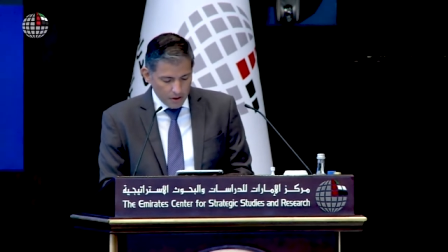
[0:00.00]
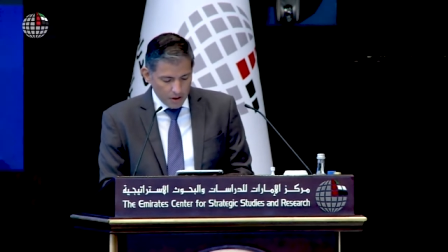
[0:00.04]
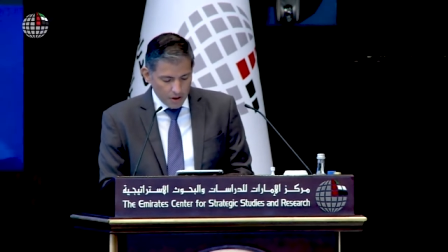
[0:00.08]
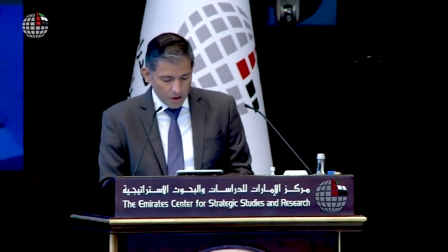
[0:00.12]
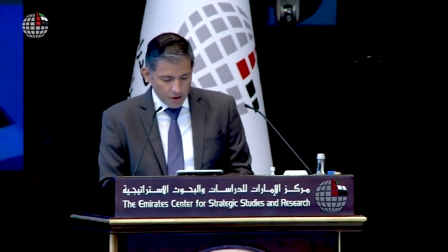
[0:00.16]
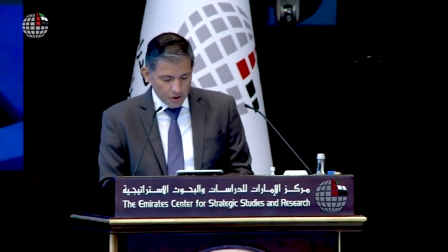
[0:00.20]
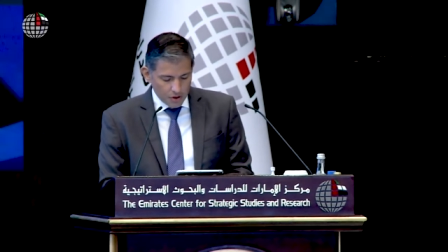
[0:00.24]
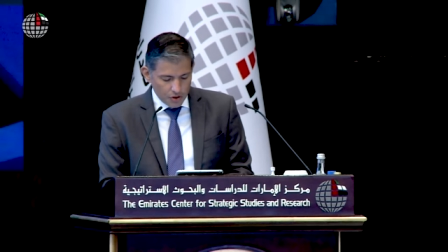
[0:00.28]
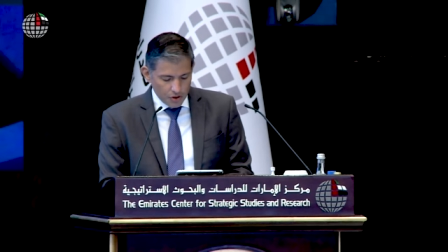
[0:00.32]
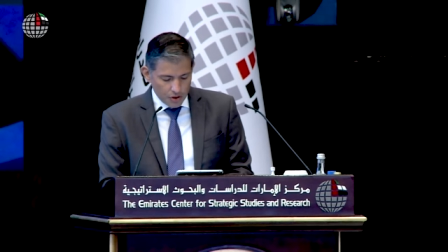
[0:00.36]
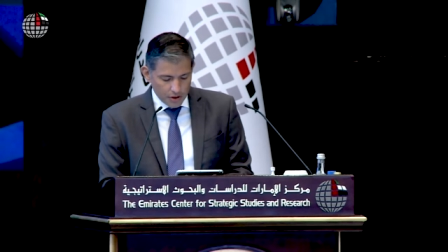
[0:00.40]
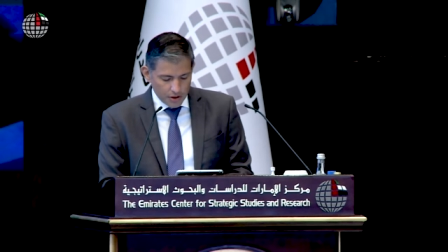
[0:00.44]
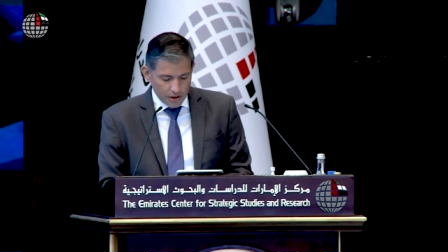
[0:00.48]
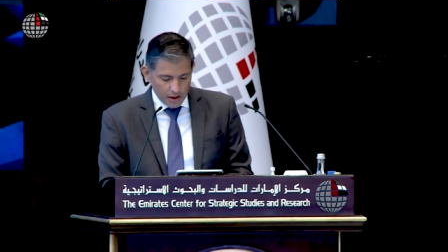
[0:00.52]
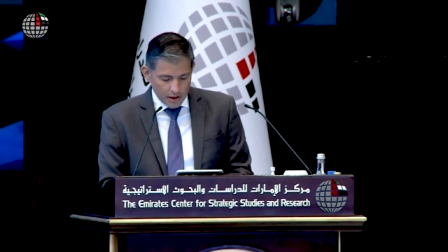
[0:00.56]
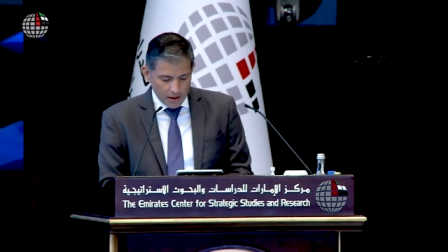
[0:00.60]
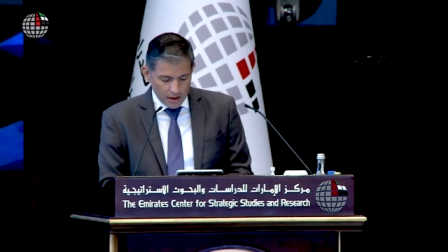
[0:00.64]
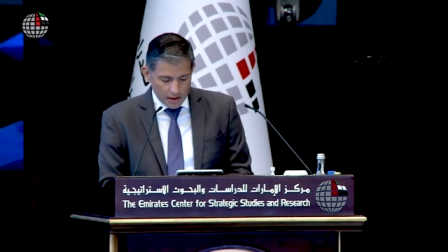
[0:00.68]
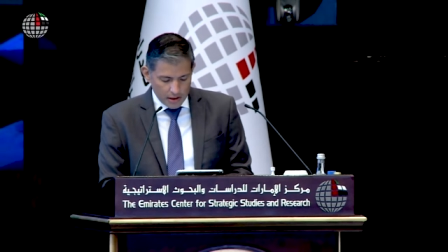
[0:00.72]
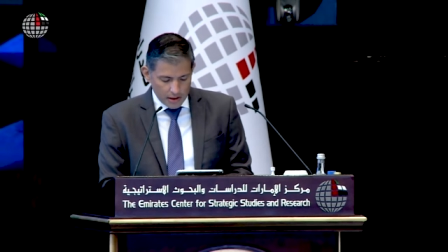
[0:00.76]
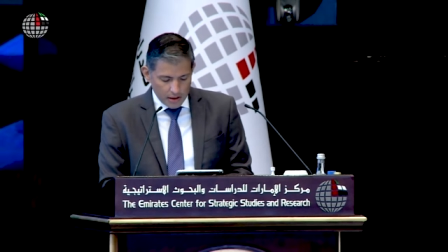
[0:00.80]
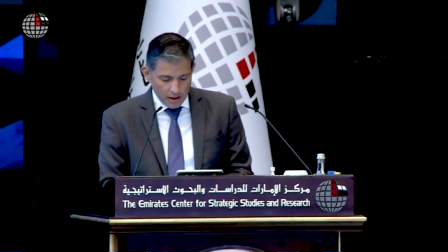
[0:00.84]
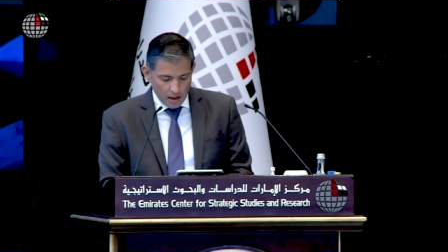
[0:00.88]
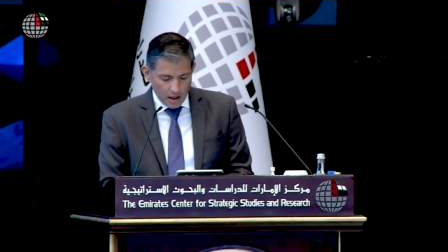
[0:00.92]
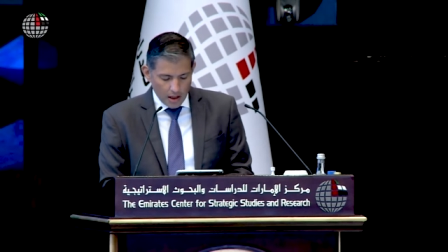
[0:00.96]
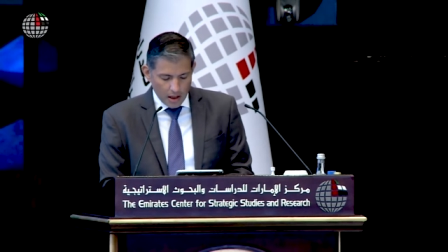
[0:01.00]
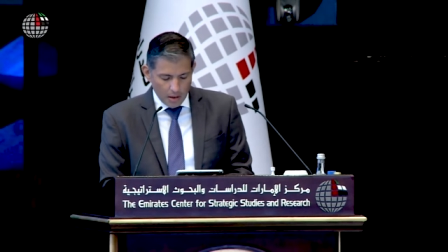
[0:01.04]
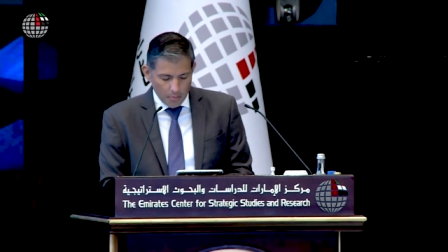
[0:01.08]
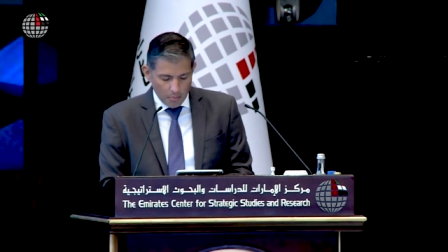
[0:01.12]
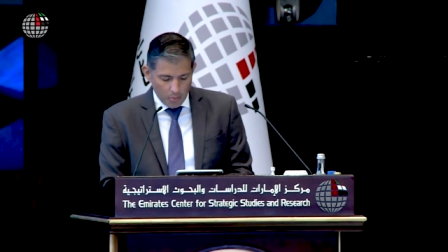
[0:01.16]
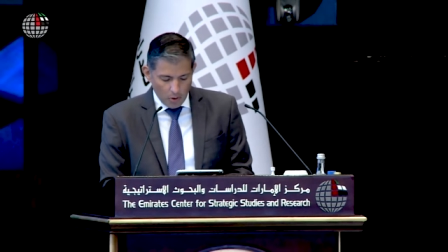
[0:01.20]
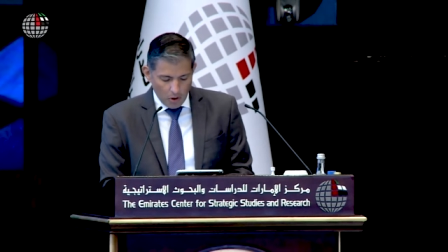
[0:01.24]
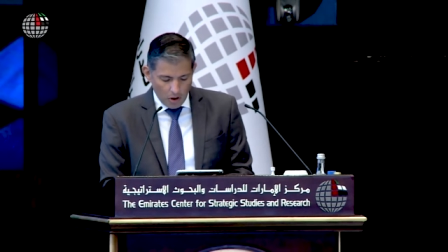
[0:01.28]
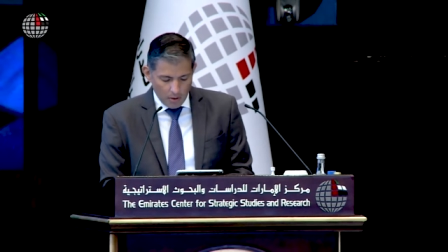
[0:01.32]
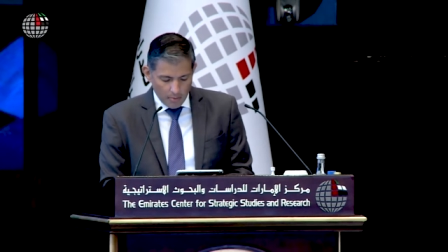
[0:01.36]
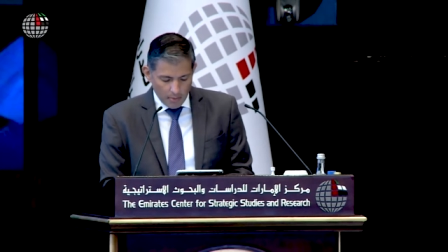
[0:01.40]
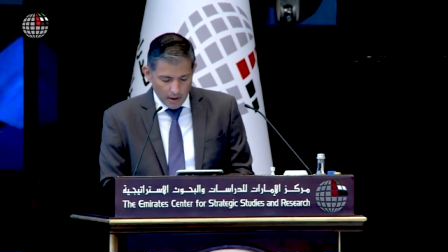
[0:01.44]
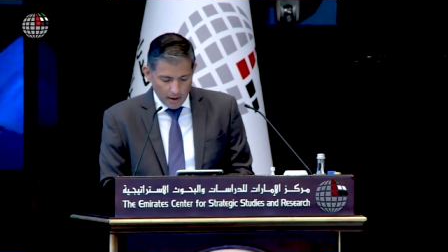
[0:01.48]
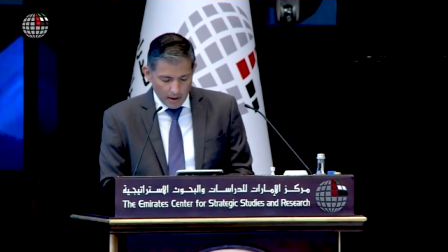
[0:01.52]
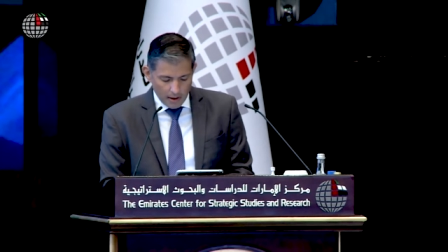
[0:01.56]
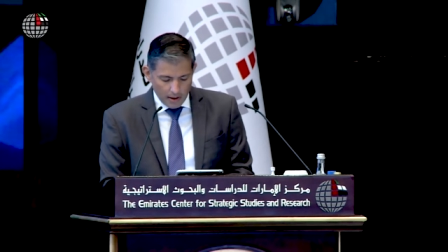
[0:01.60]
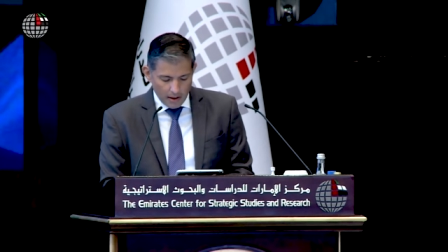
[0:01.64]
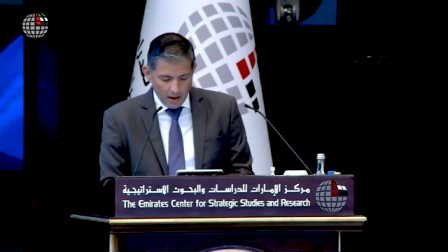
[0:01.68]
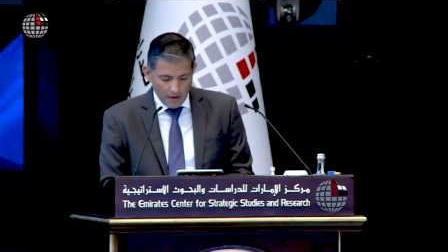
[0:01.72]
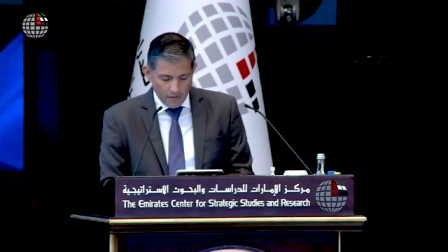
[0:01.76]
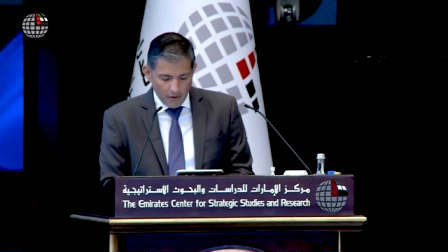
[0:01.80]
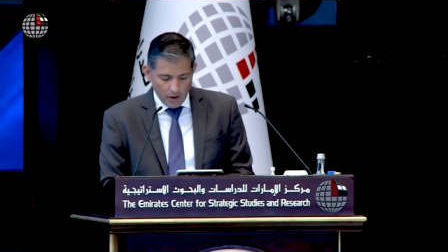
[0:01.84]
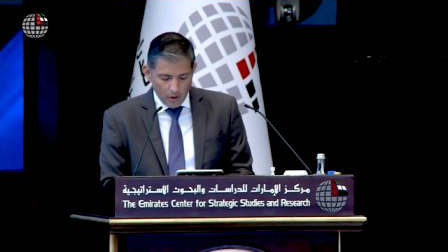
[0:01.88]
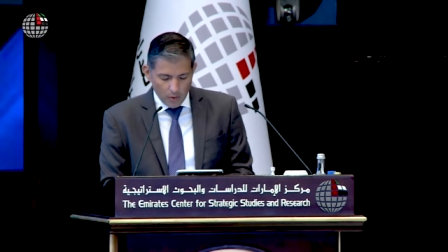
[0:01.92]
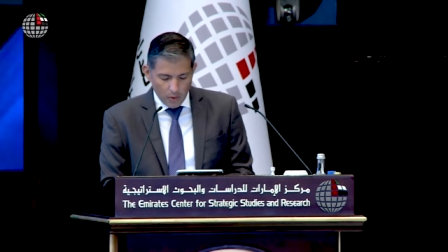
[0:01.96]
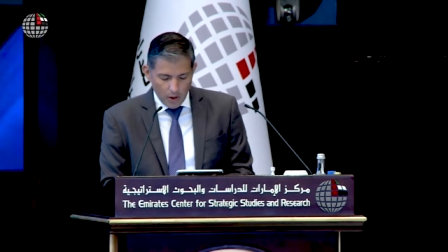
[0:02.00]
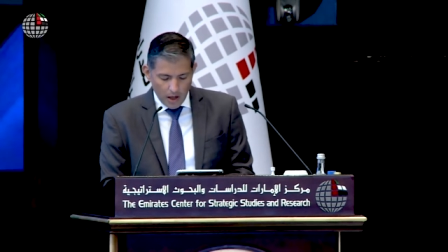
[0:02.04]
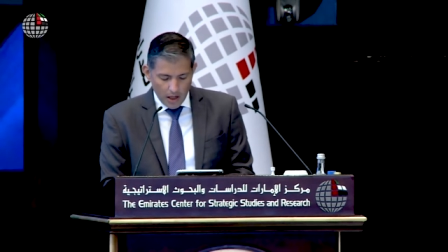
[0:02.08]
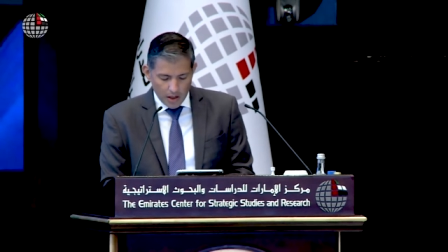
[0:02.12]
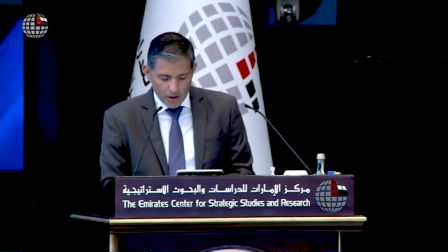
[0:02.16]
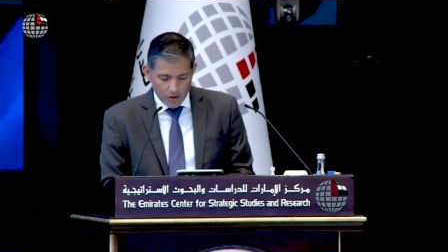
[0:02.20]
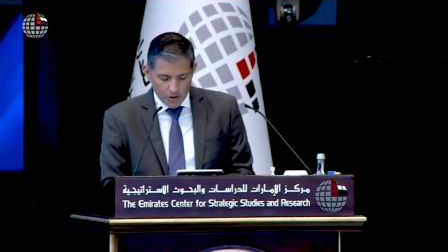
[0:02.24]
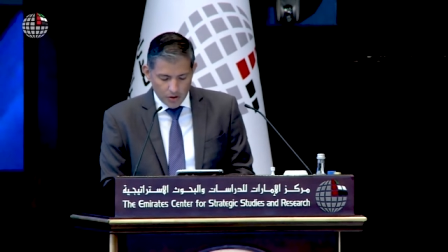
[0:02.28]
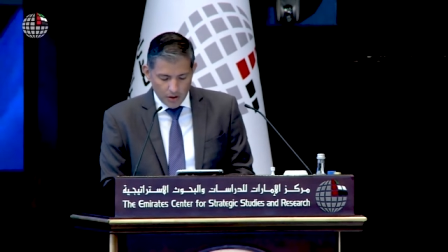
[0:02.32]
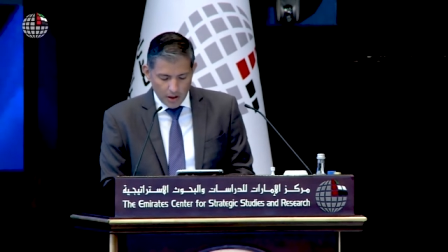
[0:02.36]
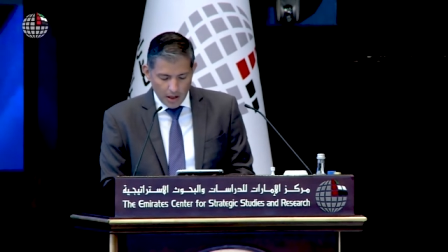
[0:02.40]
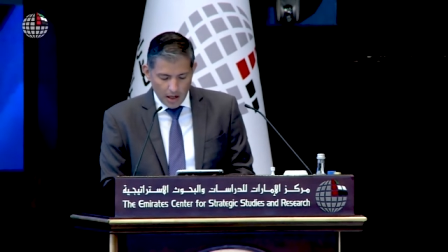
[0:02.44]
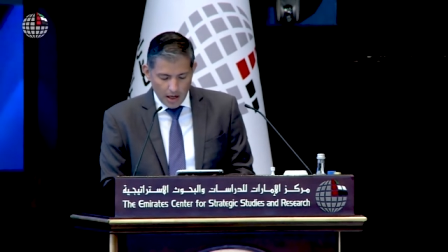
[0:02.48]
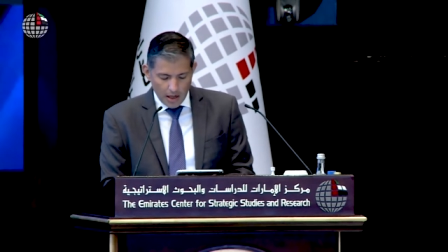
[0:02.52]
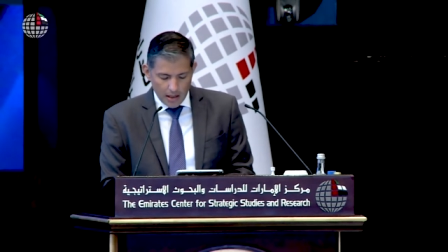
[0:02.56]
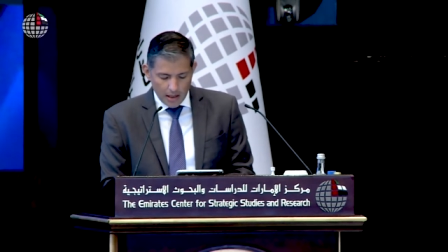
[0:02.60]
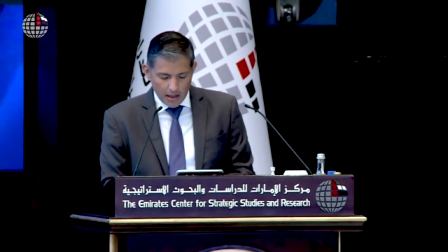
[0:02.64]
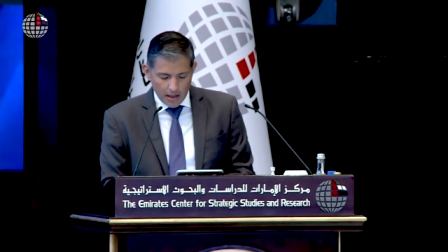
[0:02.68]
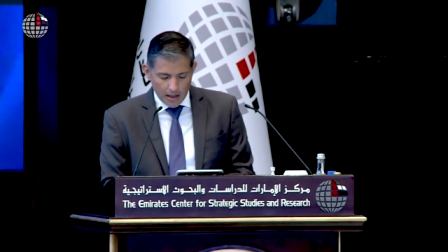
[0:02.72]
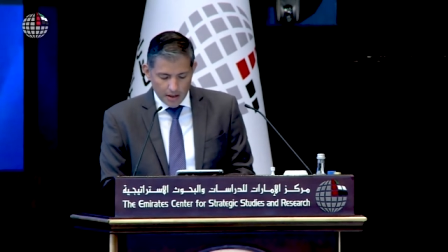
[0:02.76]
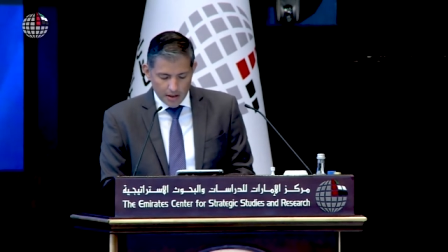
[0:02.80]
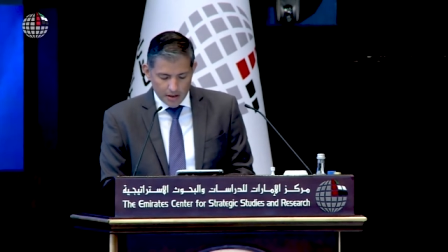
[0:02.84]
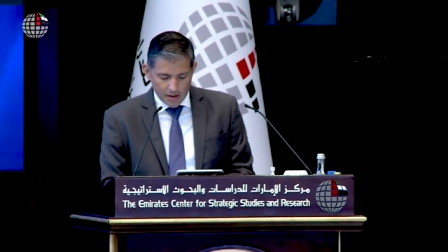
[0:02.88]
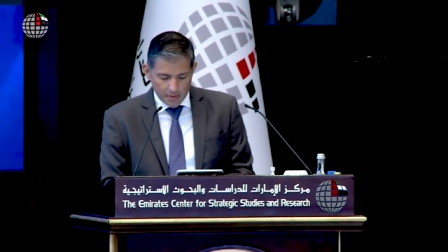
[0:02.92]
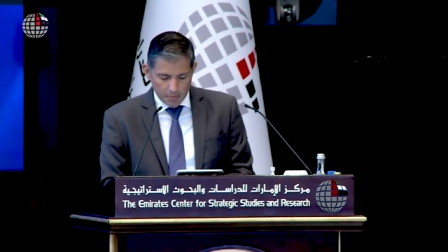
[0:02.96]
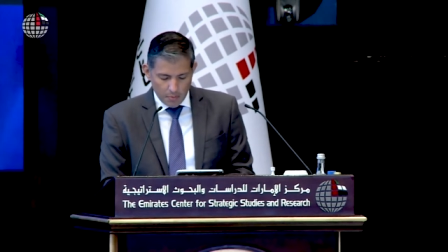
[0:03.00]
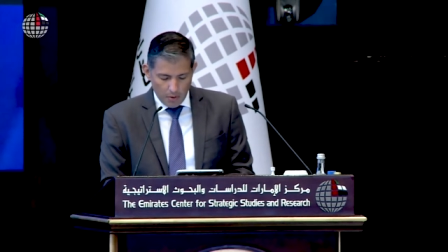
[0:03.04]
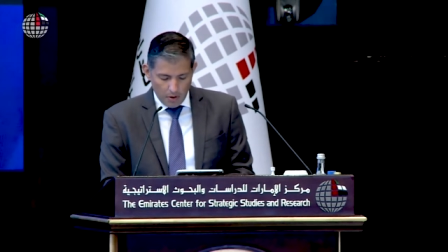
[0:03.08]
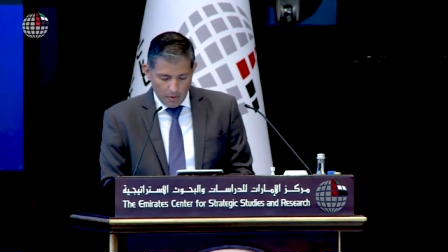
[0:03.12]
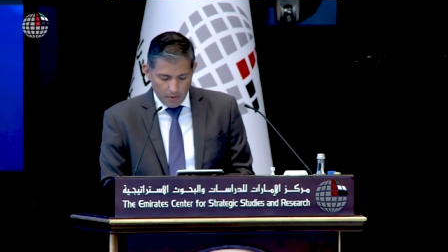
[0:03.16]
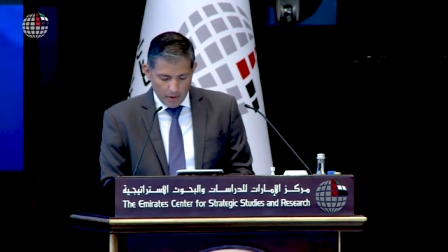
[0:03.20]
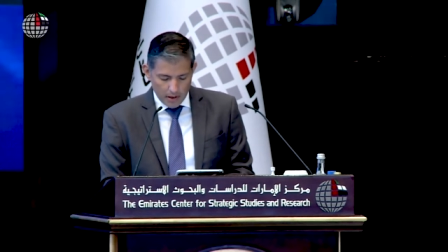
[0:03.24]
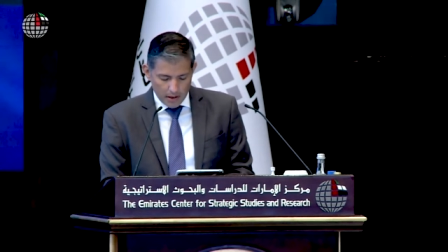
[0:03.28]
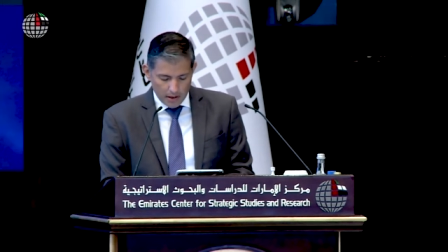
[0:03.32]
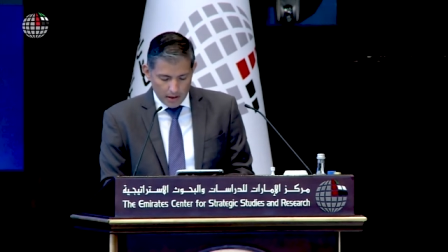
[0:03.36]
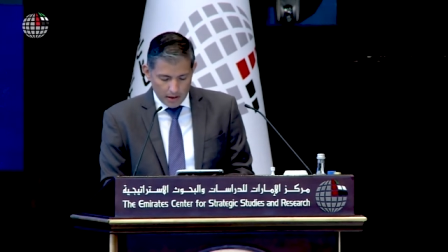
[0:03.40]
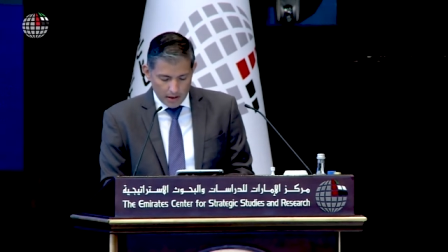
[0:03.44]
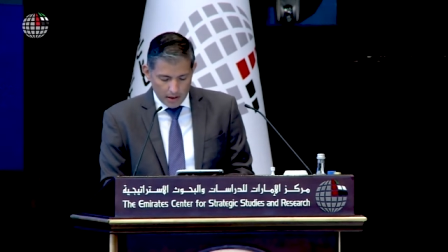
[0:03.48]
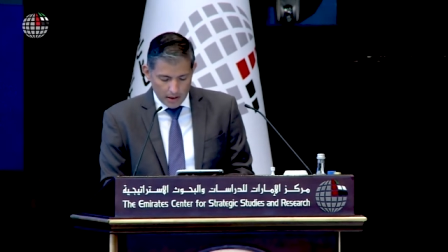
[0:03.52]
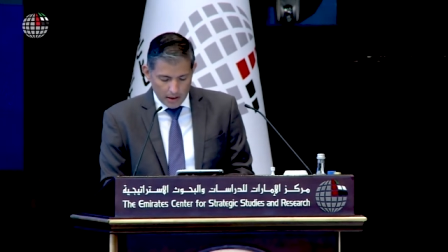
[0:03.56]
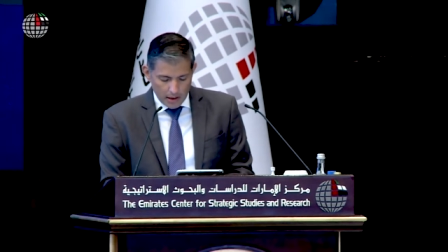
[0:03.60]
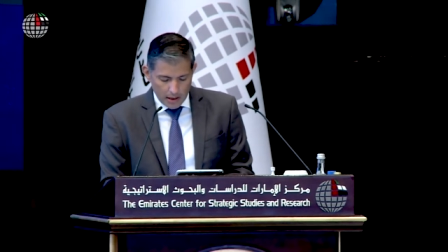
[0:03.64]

shortages, unemployment, devaluation, and increased poverty.